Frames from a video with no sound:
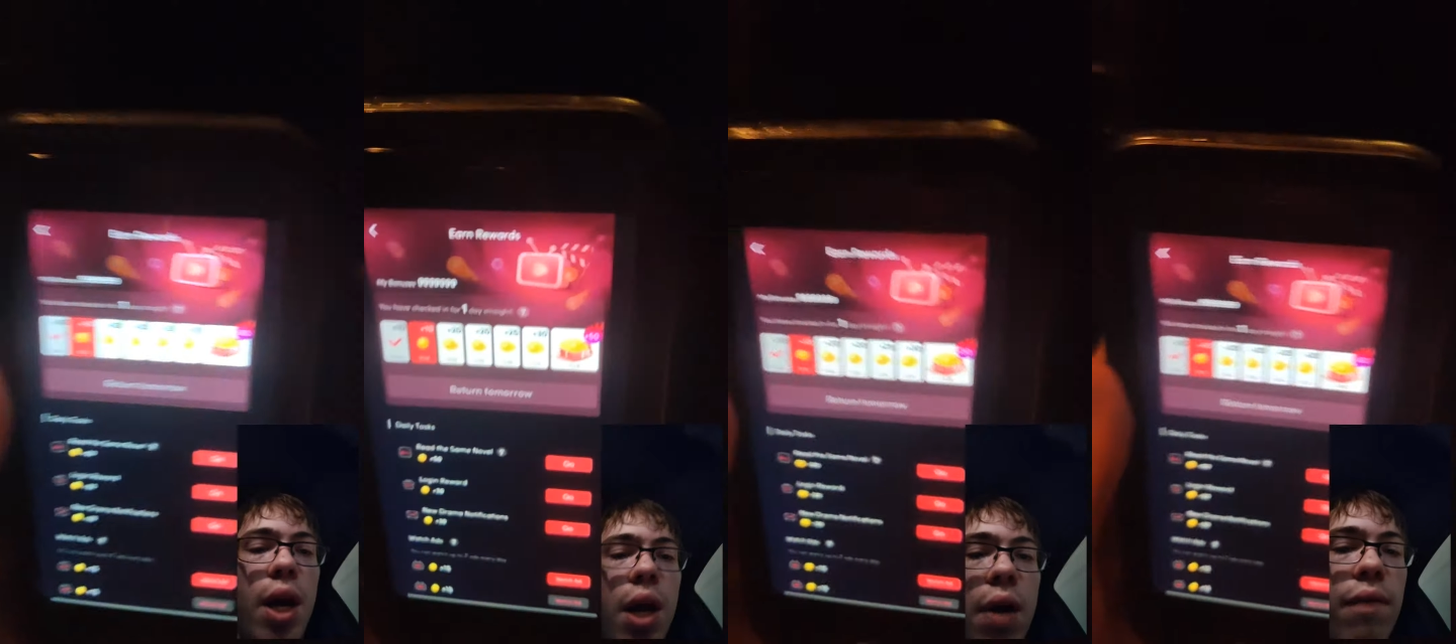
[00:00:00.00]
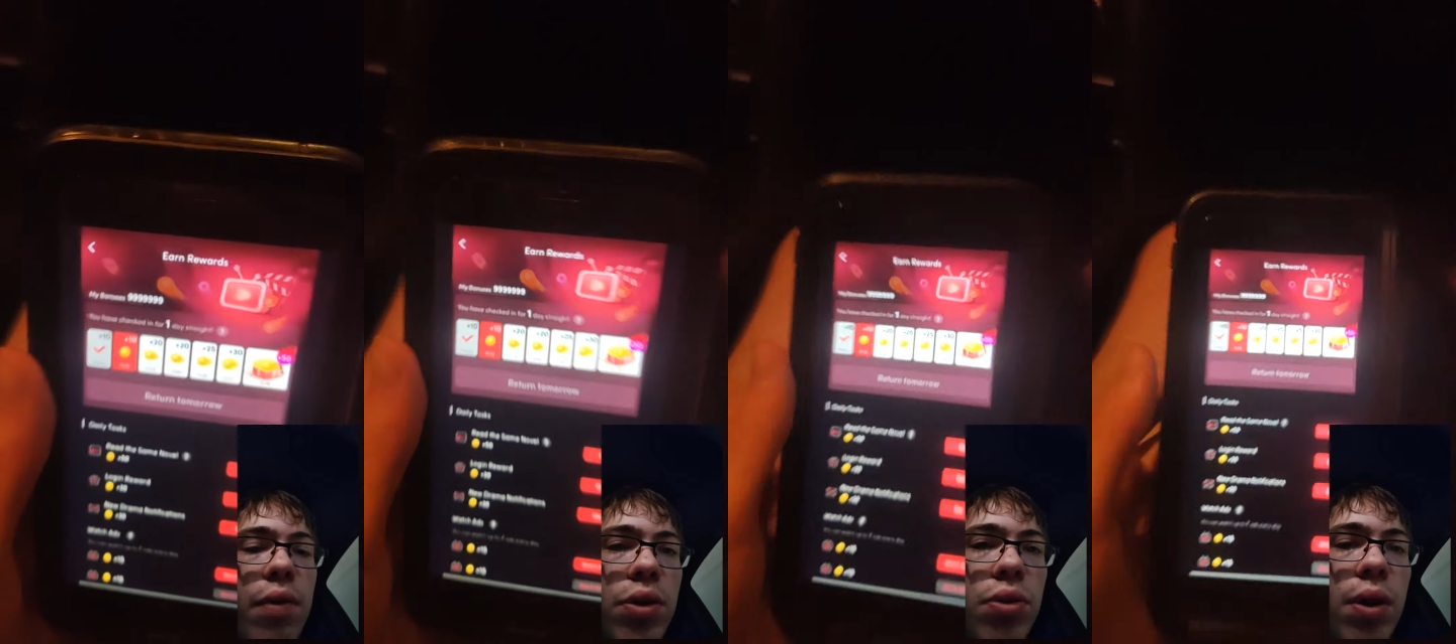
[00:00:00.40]
get
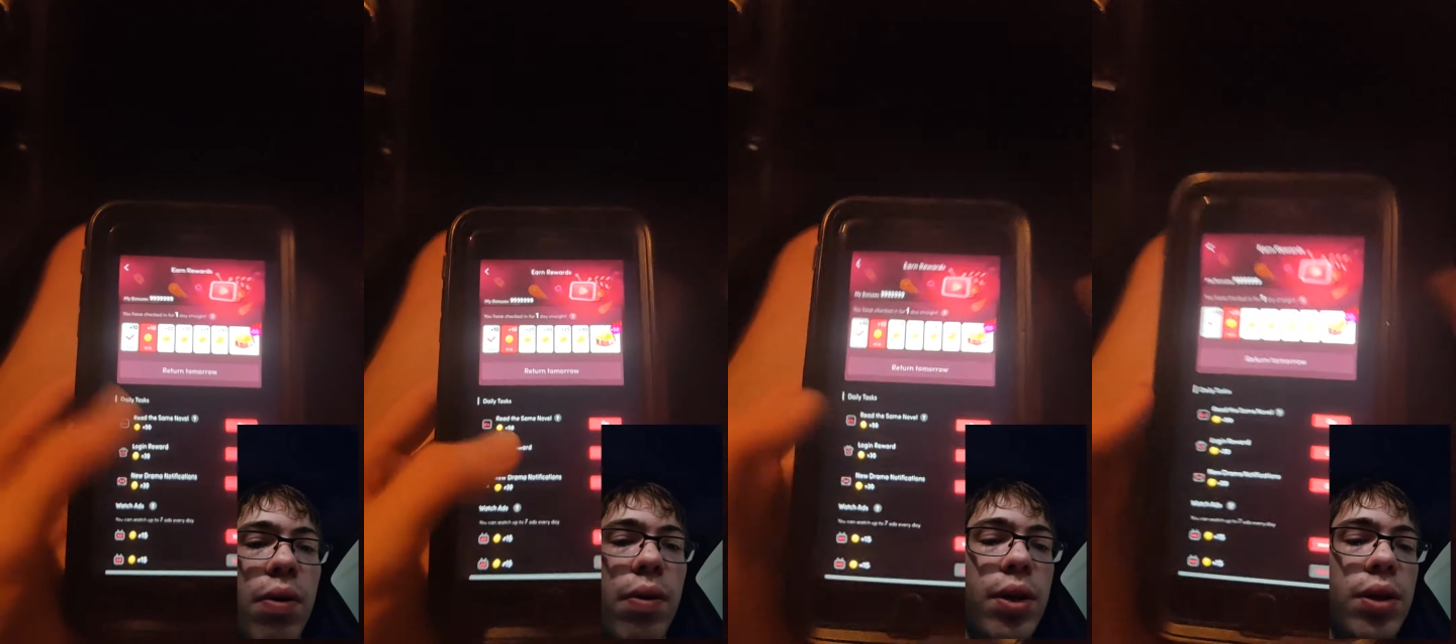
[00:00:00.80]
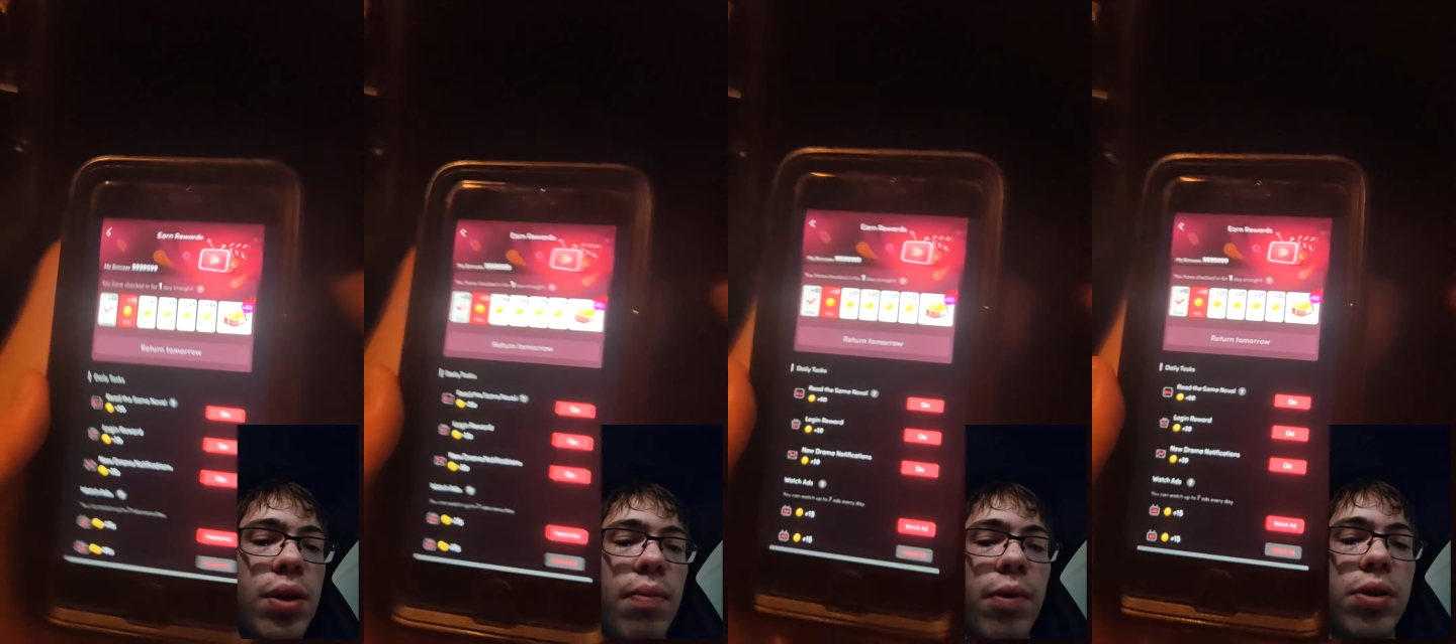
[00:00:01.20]
ReelShort coins,
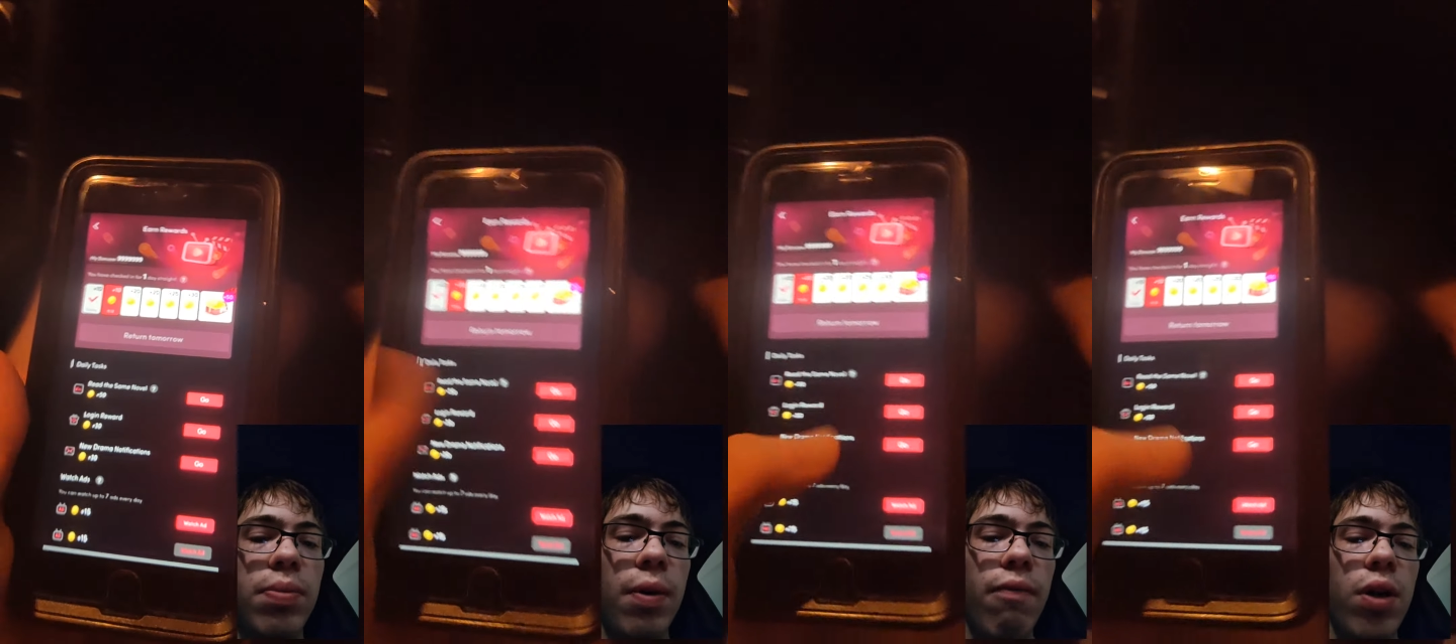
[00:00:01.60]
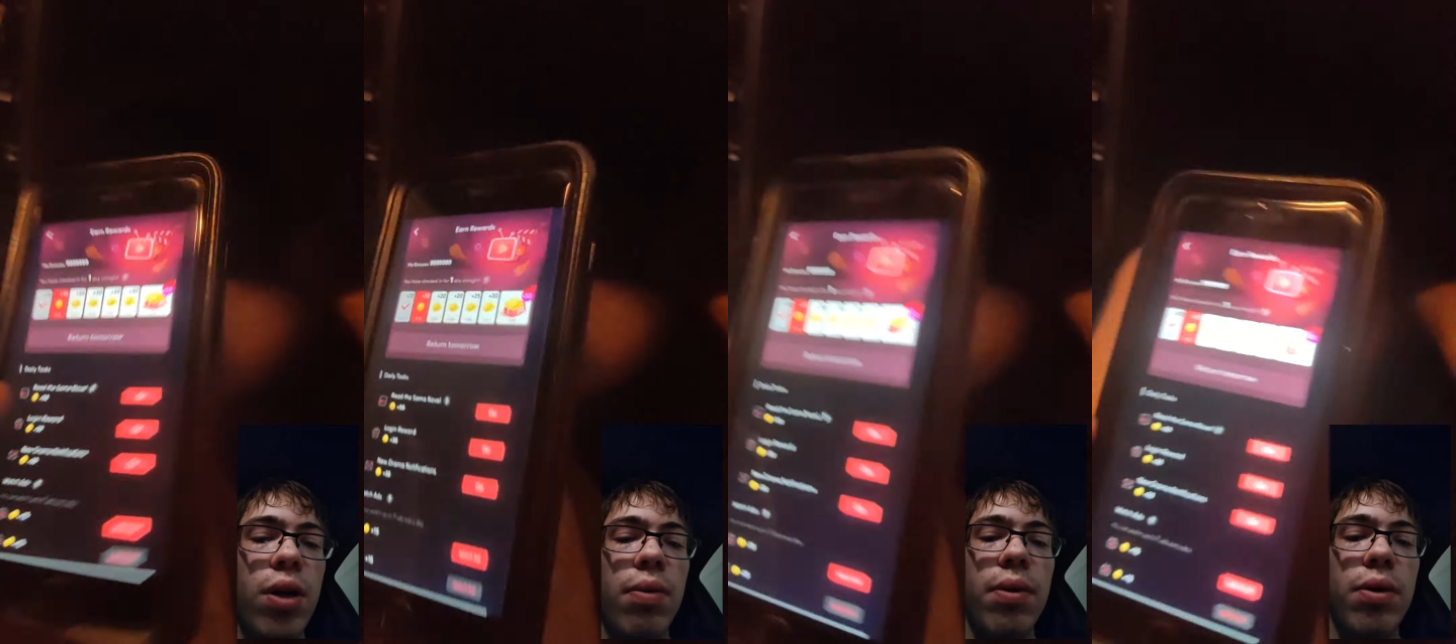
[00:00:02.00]
then watch my
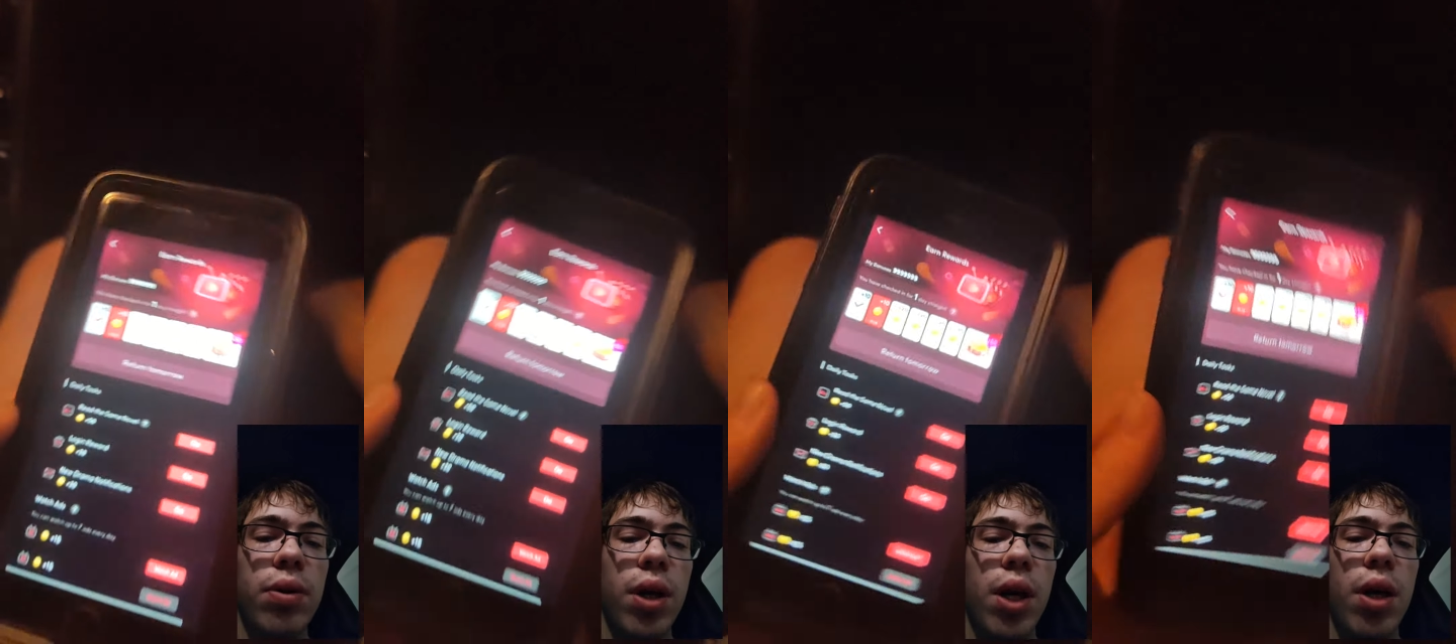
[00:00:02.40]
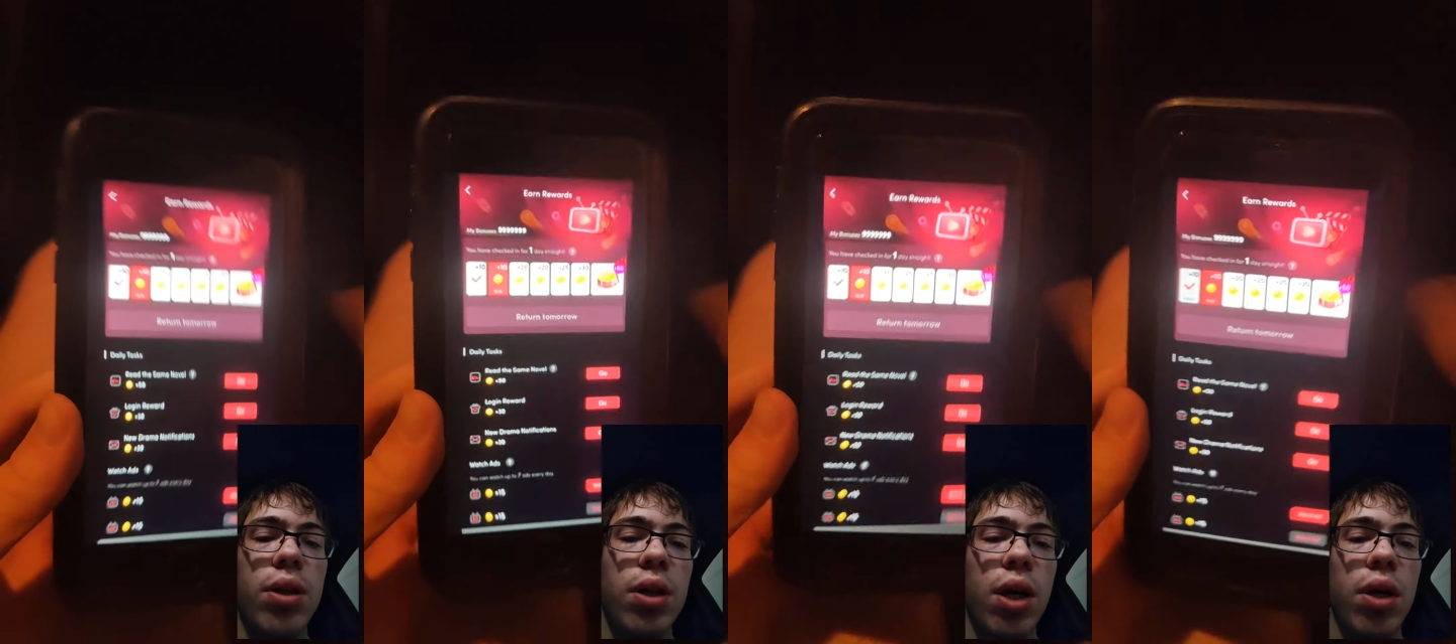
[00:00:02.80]
video and you'll get a
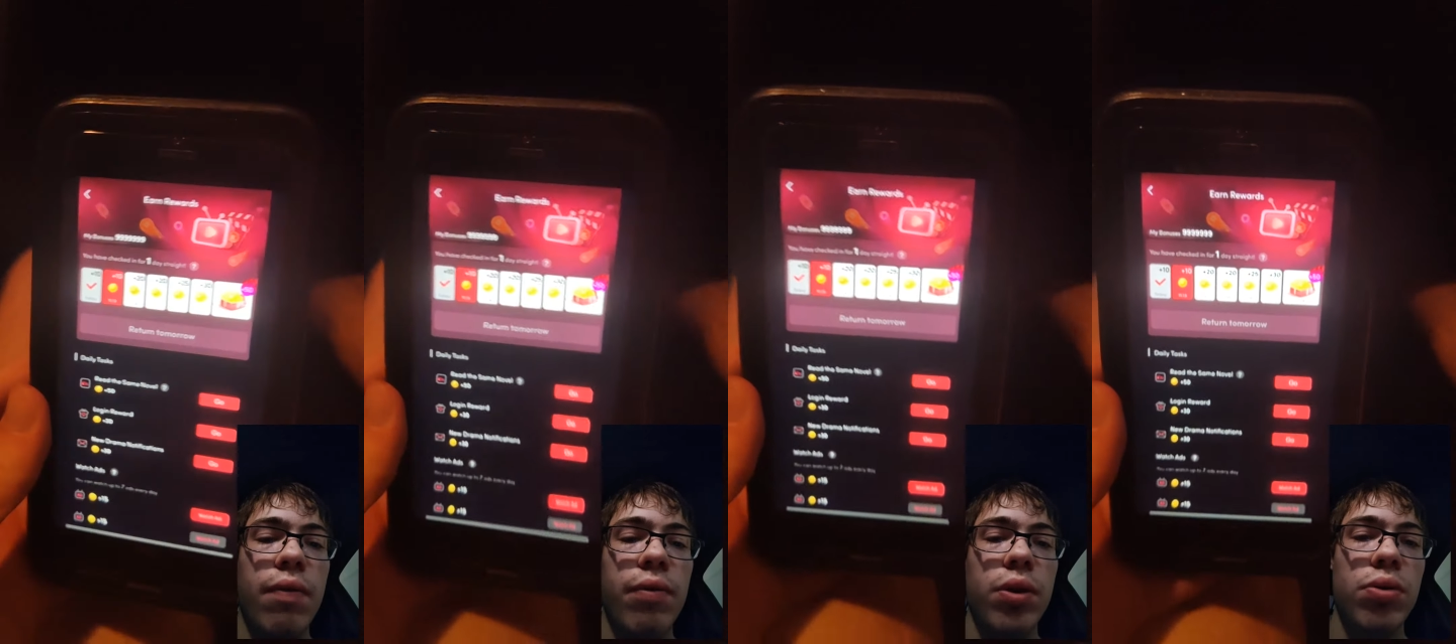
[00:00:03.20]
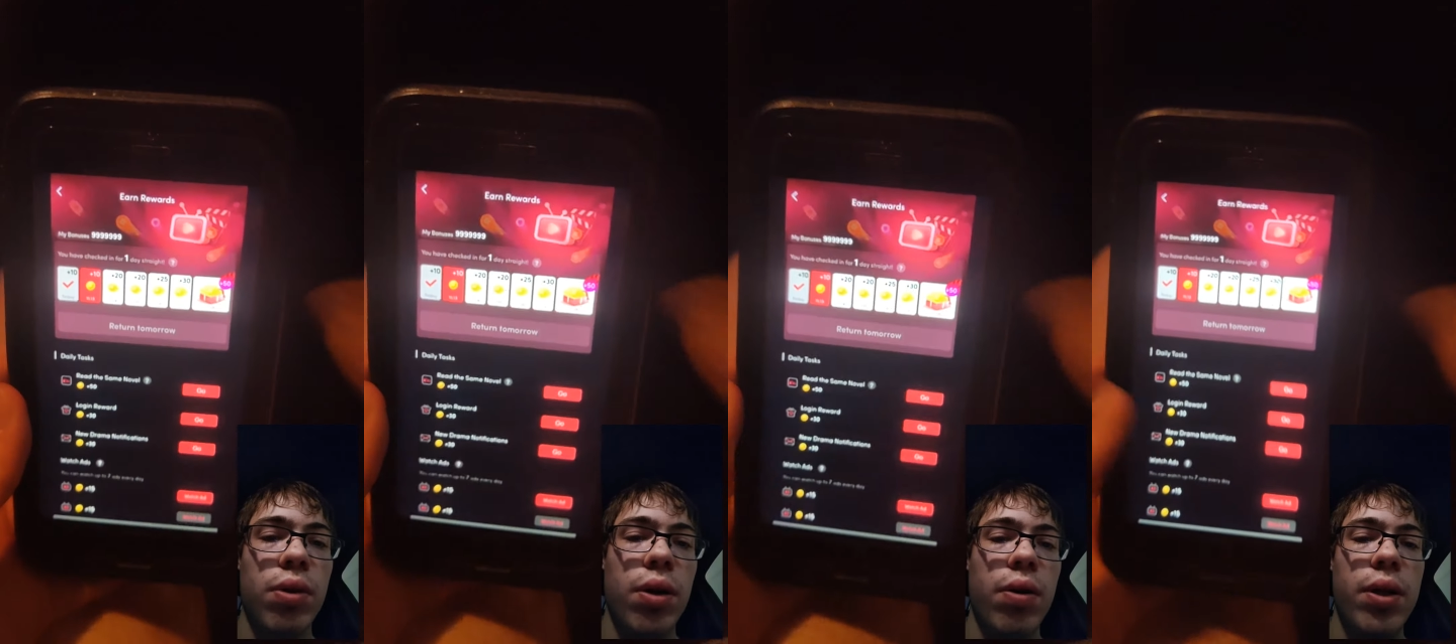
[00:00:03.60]
ton of
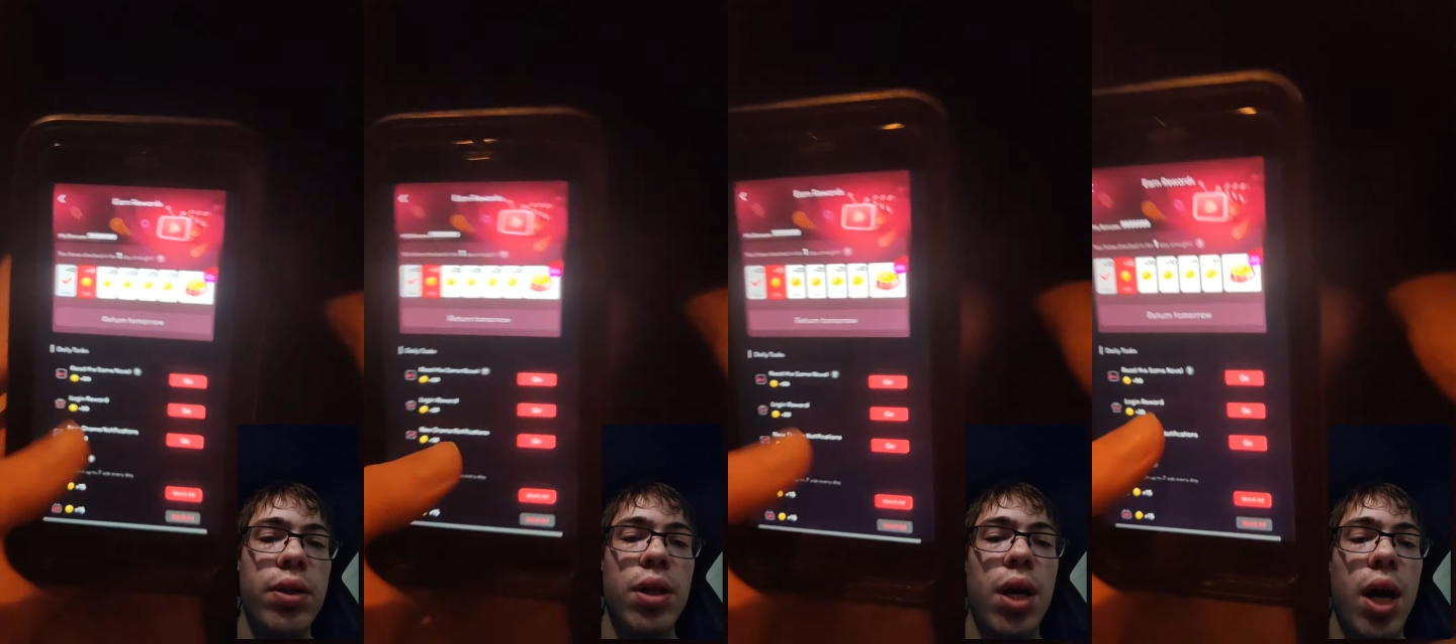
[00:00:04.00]
ReelShort coins.